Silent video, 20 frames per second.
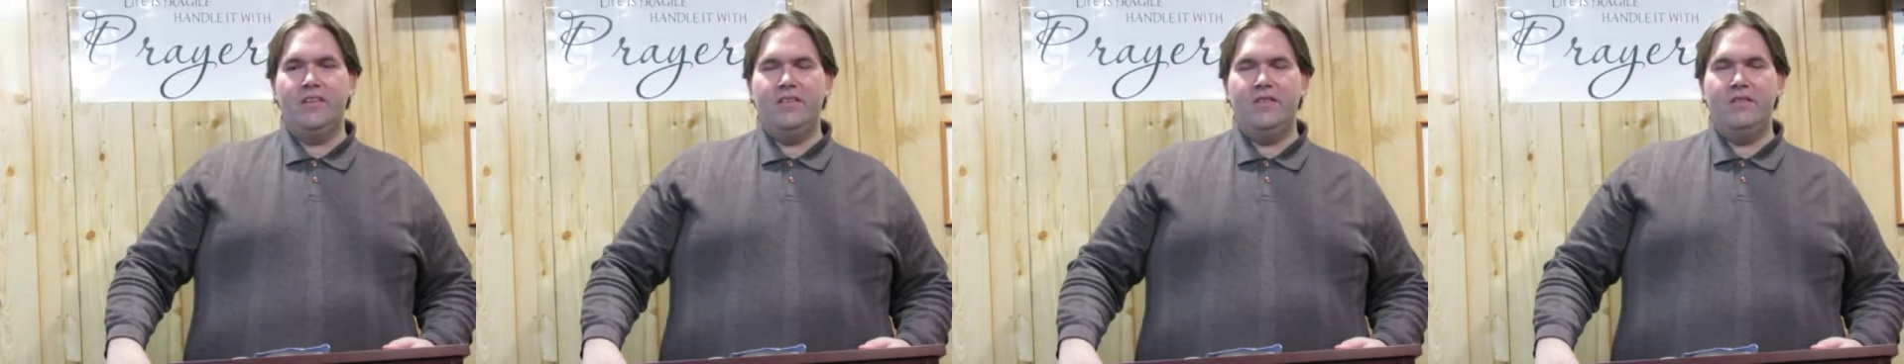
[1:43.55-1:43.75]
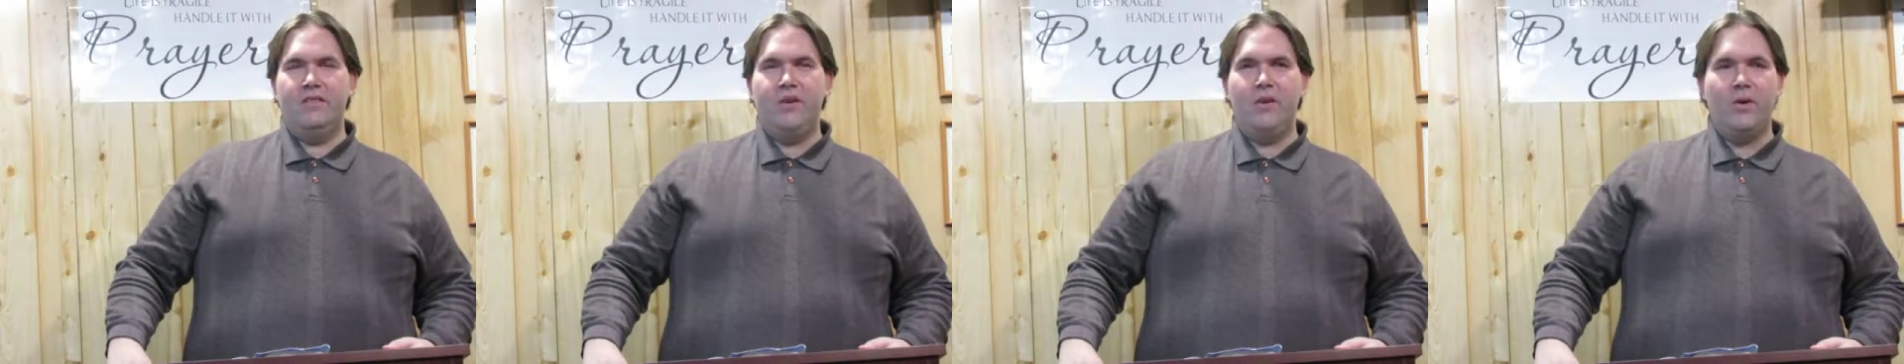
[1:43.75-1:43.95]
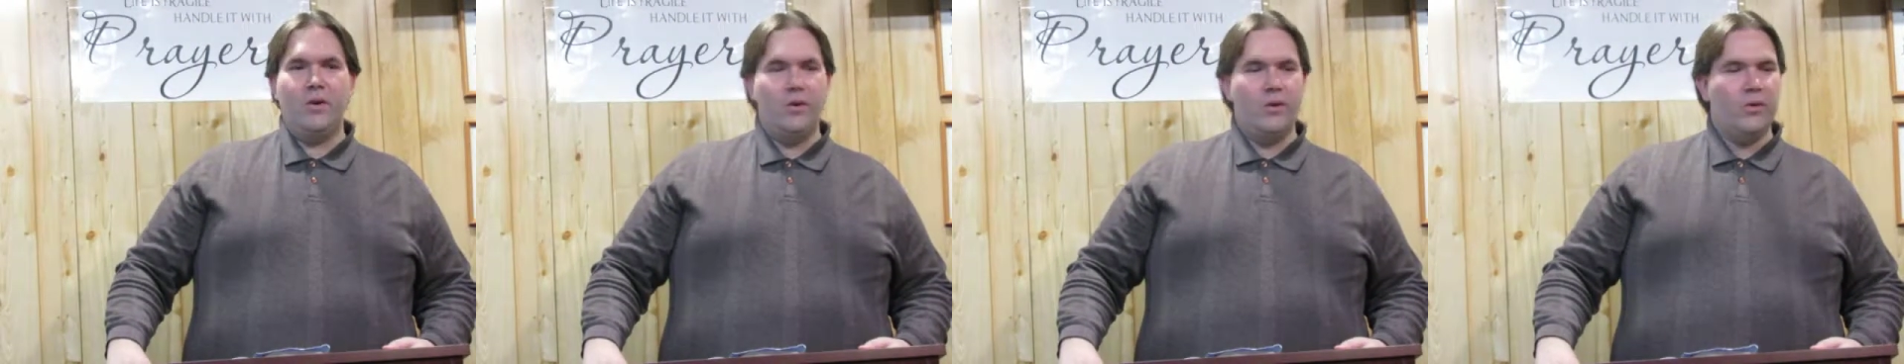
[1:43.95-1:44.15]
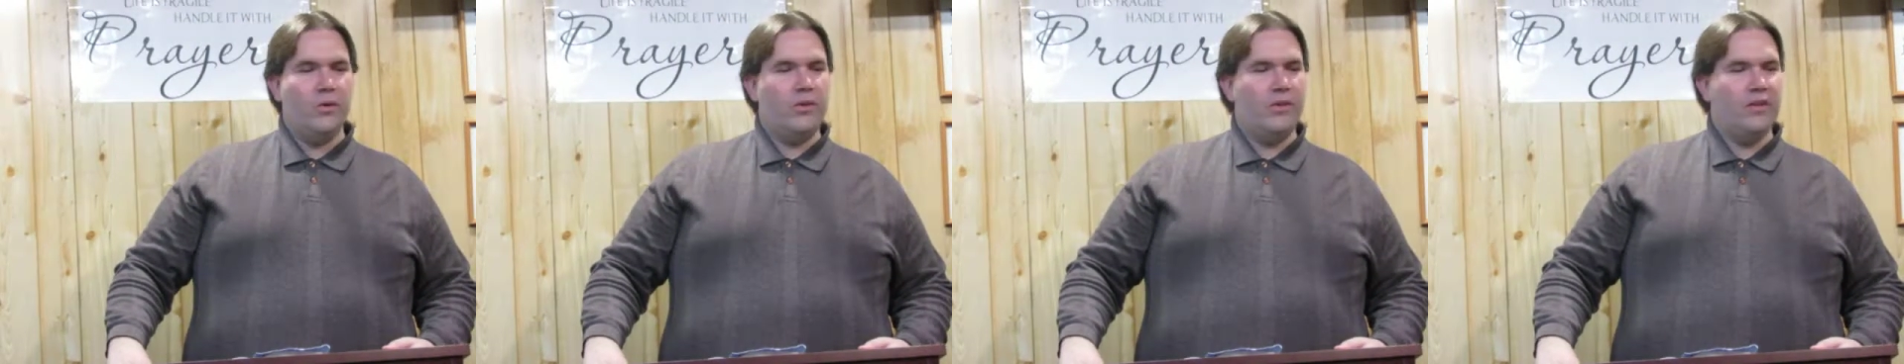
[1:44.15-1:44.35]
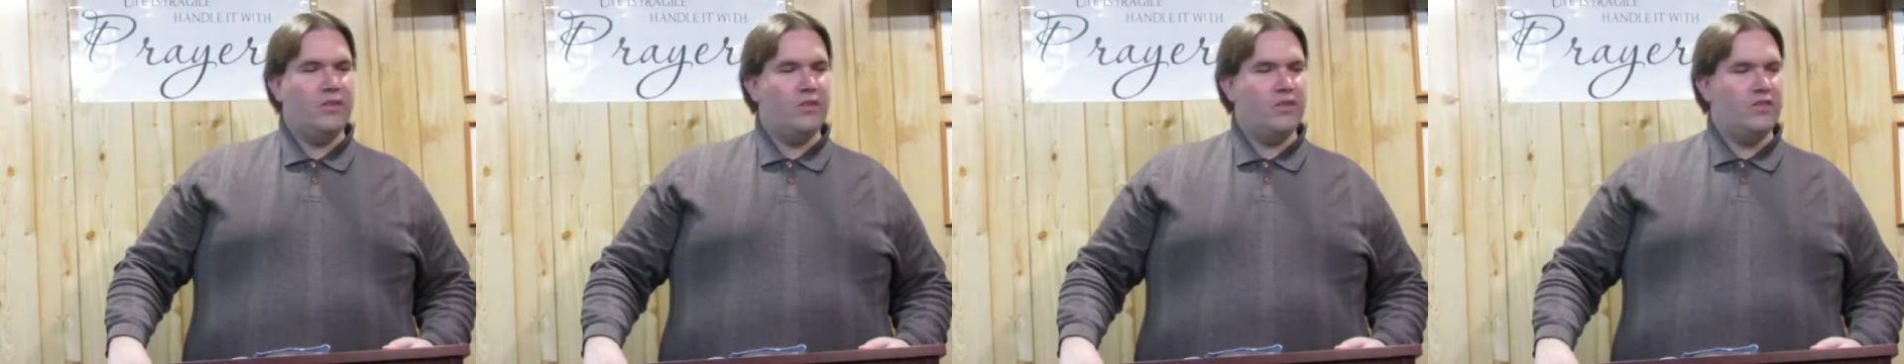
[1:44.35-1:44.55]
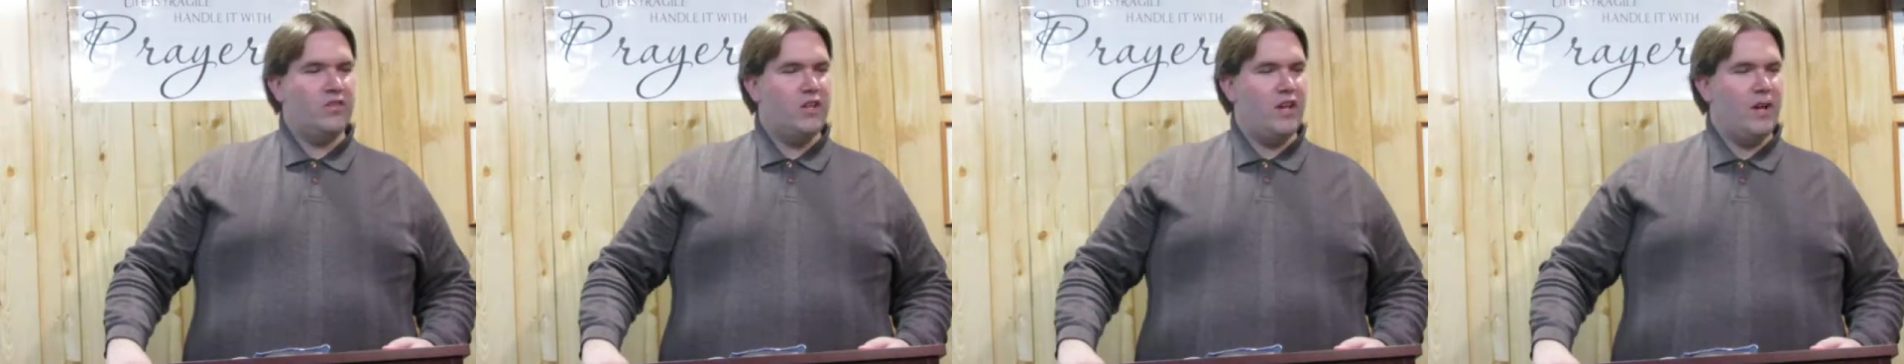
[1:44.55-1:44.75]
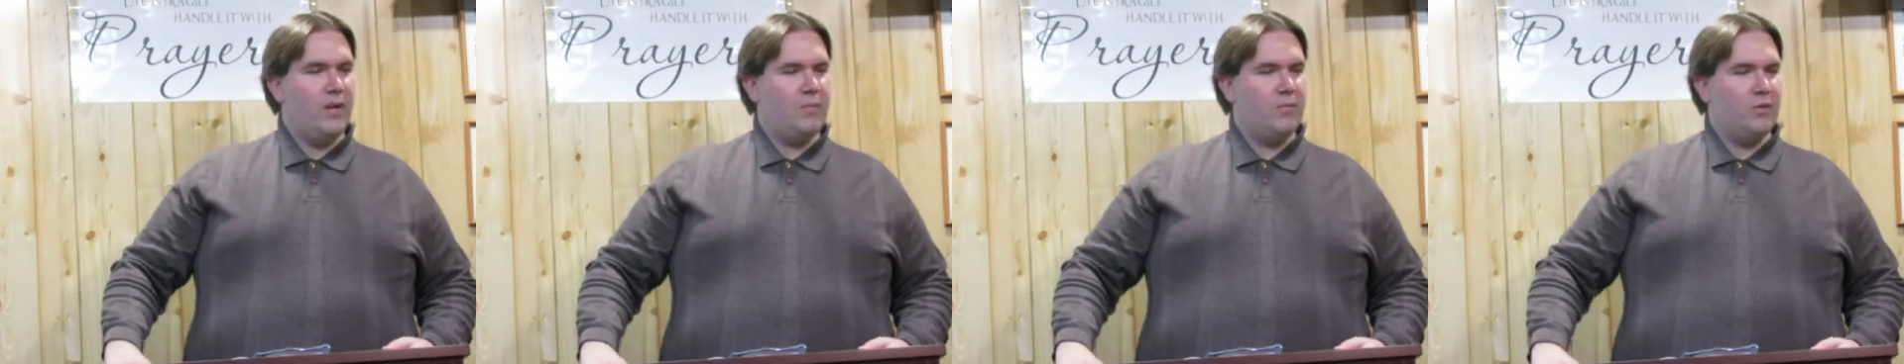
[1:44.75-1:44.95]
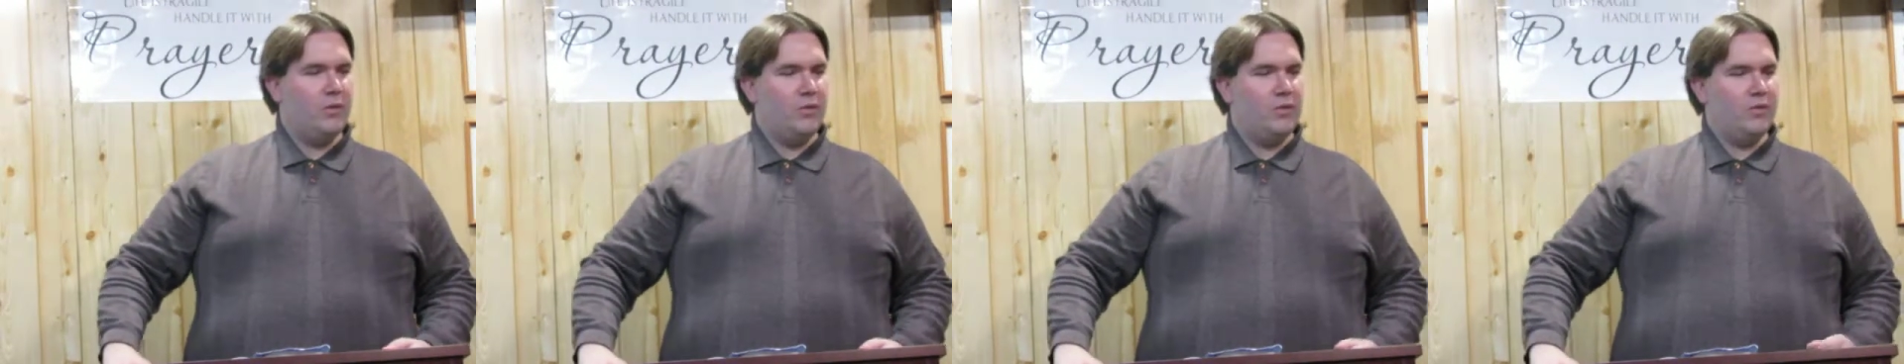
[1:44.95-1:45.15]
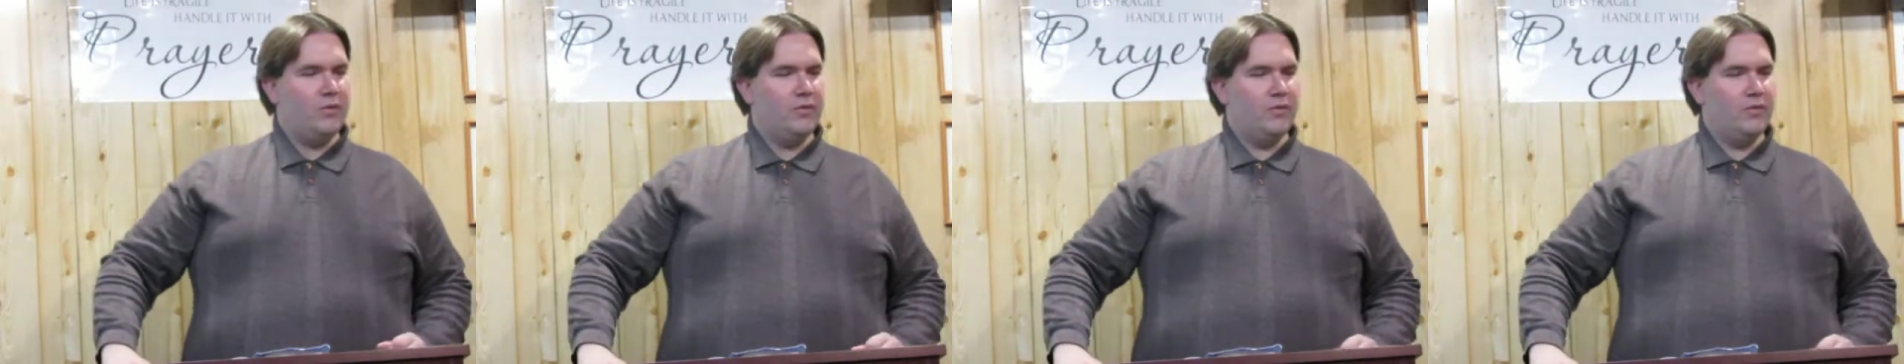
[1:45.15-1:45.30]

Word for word: very early in this chapter?